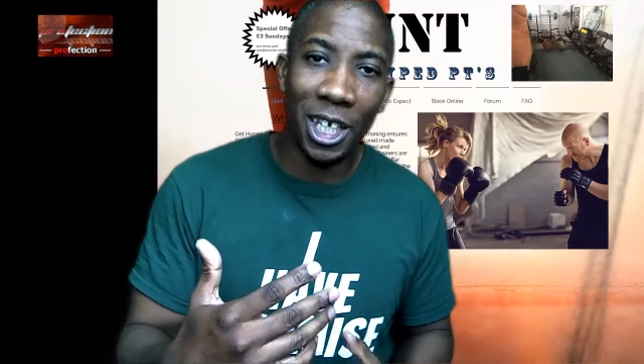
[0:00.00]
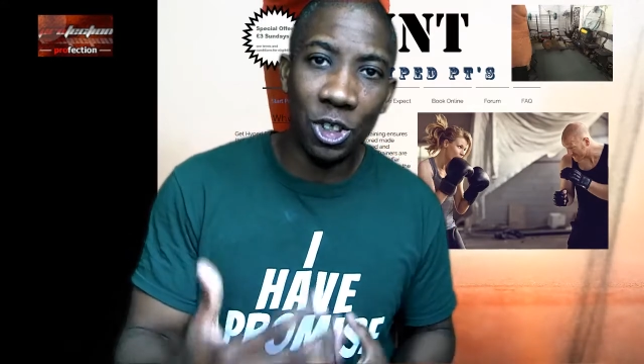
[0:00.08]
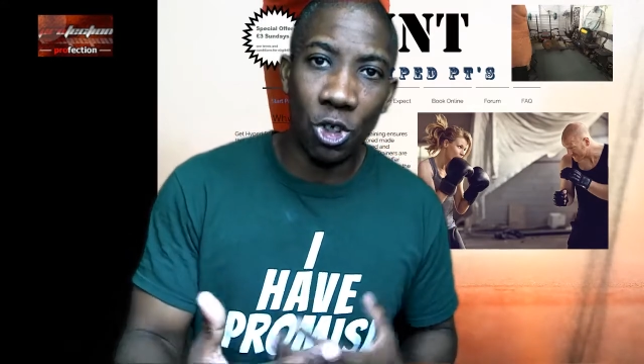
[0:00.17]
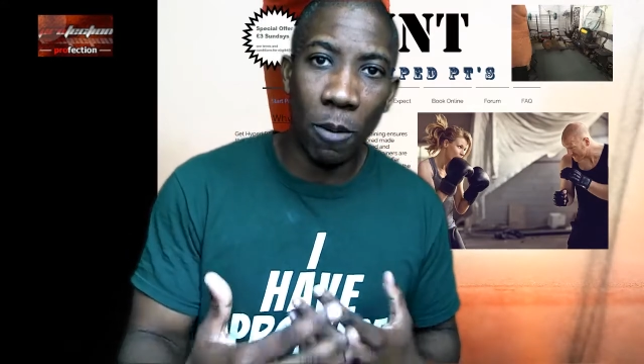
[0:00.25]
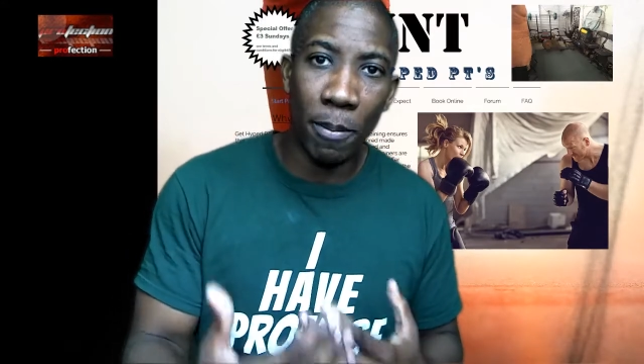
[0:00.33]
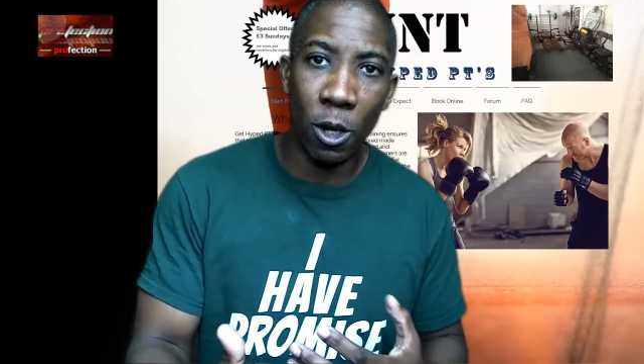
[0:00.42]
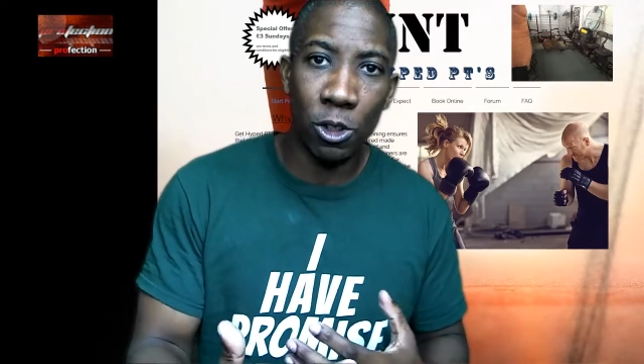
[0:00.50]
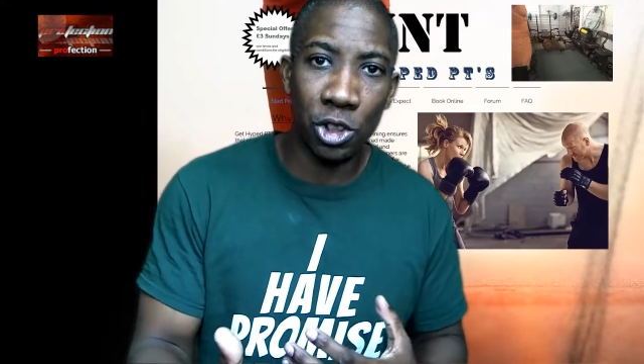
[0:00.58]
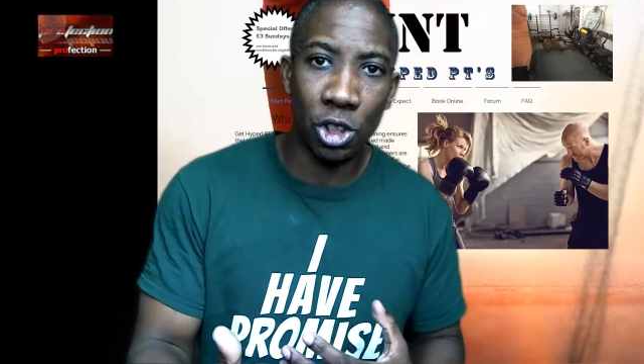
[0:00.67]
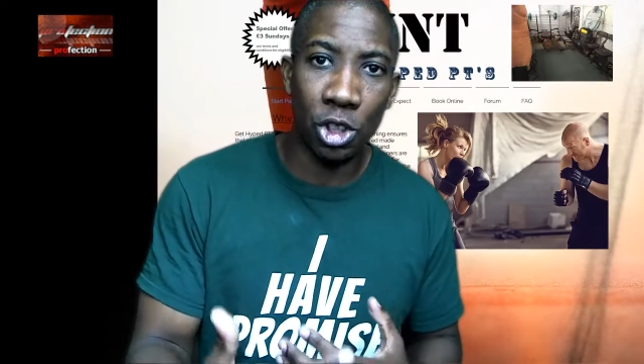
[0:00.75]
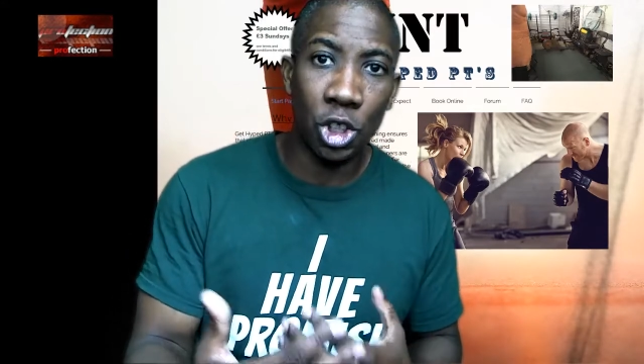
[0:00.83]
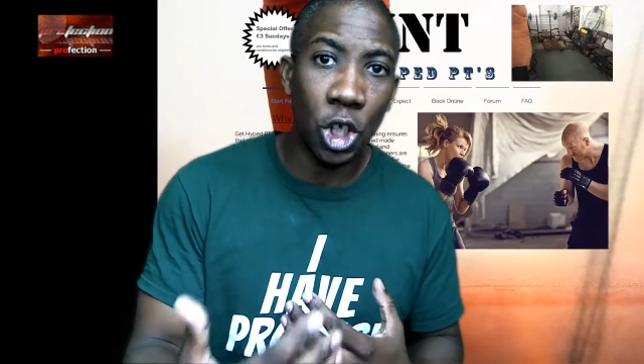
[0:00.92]
or
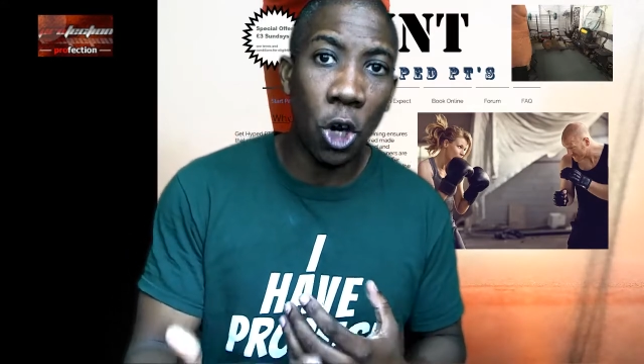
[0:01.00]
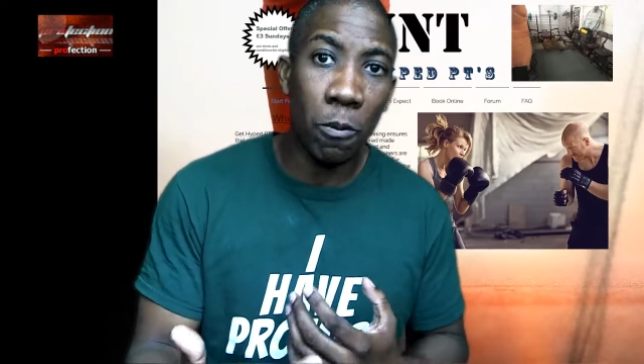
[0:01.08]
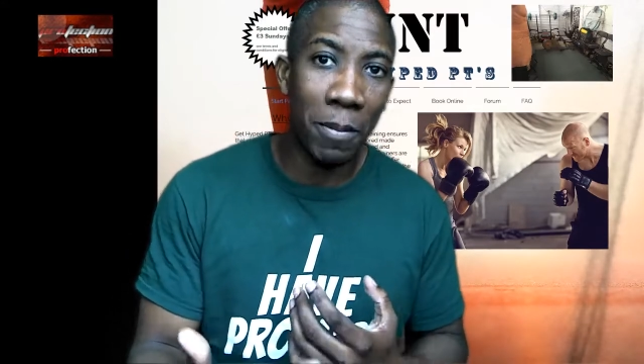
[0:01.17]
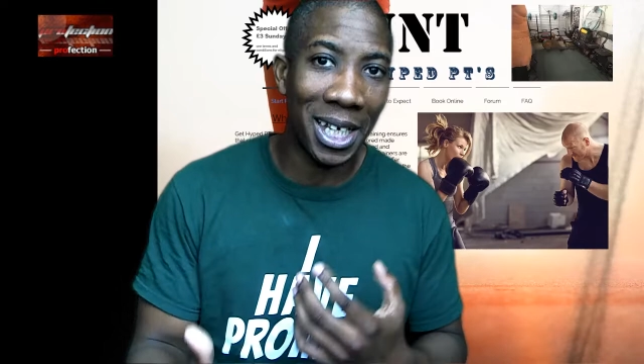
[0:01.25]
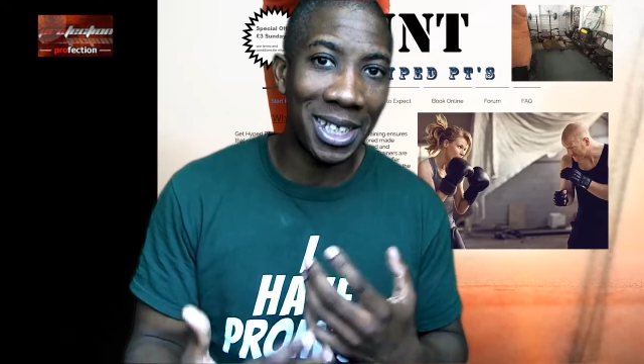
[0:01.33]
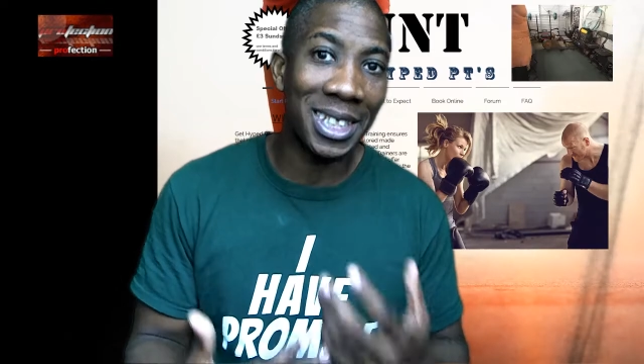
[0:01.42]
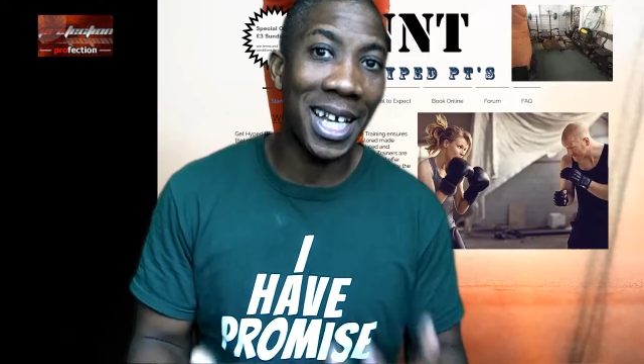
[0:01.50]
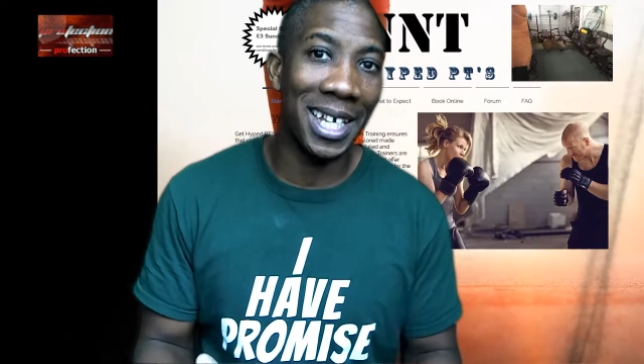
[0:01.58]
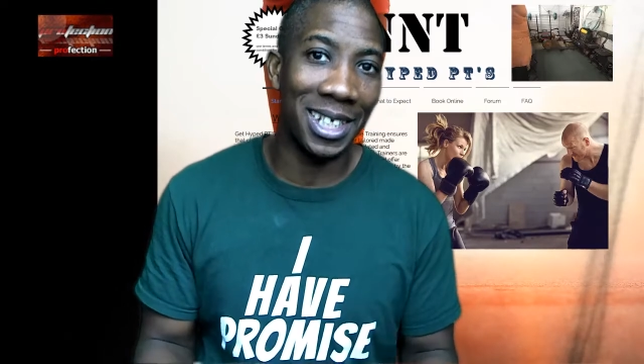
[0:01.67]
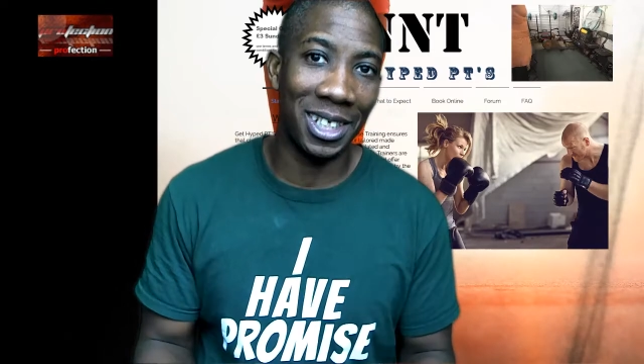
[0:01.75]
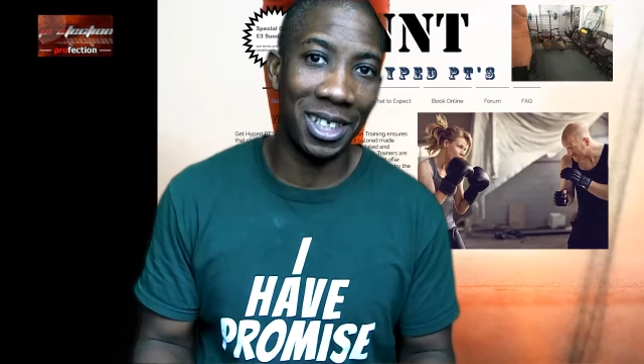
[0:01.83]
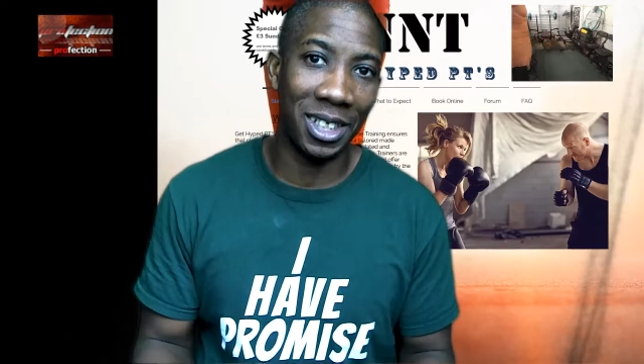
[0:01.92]
emotions don't make
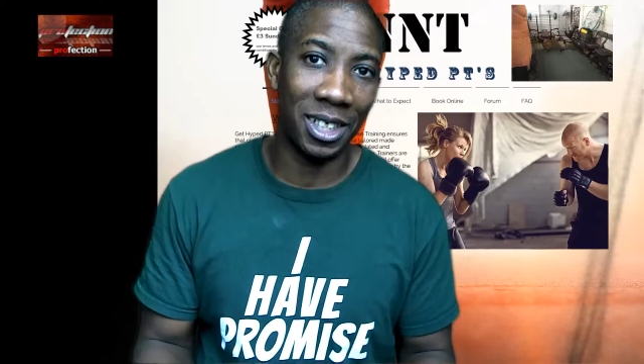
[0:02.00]
sense.